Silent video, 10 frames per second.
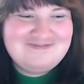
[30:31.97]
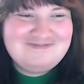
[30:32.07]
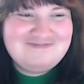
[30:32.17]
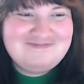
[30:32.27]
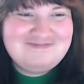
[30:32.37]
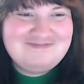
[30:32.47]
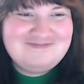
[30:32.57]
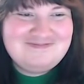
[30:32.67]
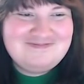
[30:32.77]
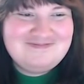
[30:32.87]

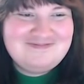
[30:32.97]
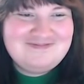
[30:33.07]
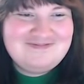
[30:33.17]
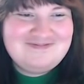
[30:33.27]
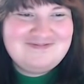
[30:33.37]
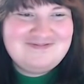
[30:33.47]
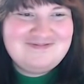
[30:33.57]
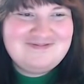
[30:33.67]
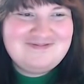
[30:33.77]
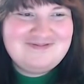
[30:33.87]

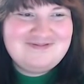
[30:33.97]
(not speaking)